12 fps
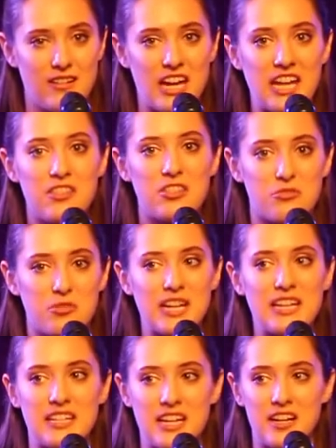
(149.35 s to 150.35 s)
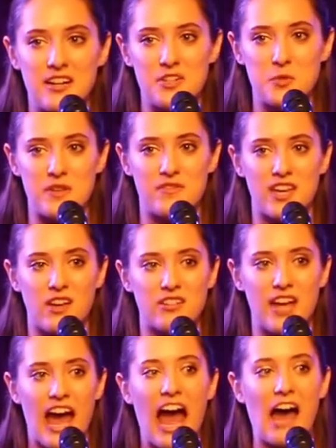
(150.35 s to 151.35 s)
In 3 years, we've
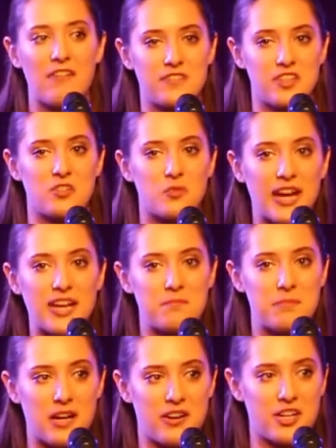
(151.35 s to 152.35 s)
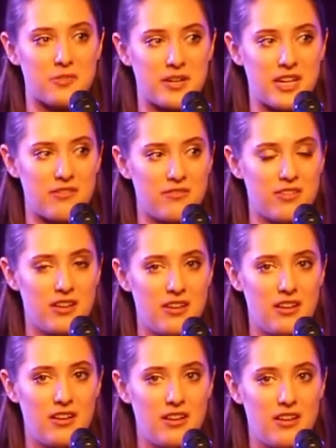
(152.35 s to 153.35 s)
killed half the Great Barrier Reef,
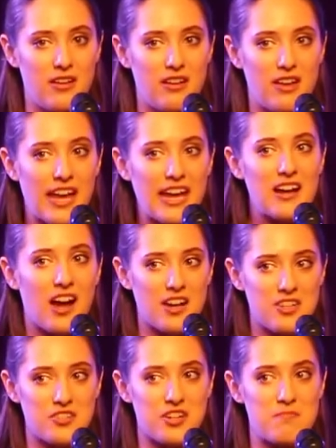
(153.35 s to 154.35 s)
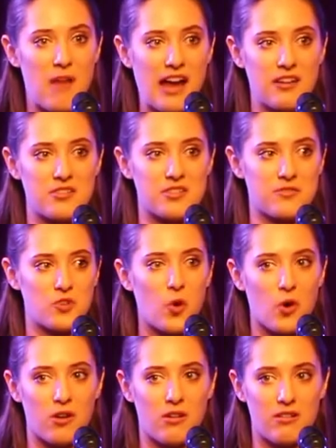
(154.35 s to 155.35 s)
800 miles of
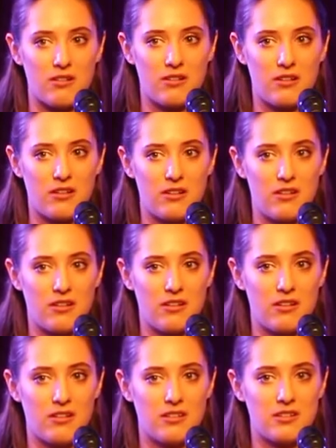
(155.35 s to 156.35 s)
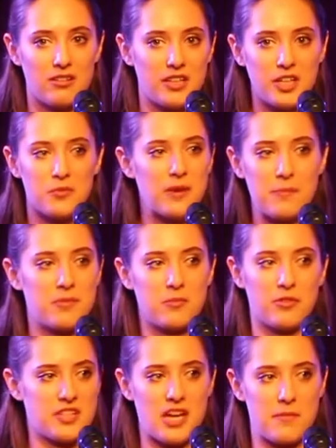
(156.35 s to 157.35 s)
coral.
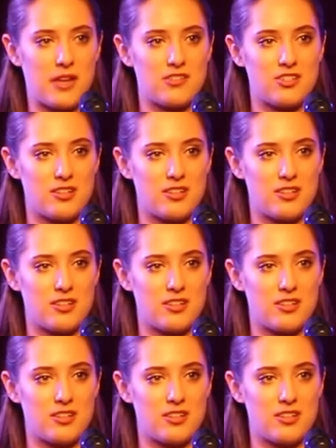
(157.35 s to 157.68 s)
Irreparable damage.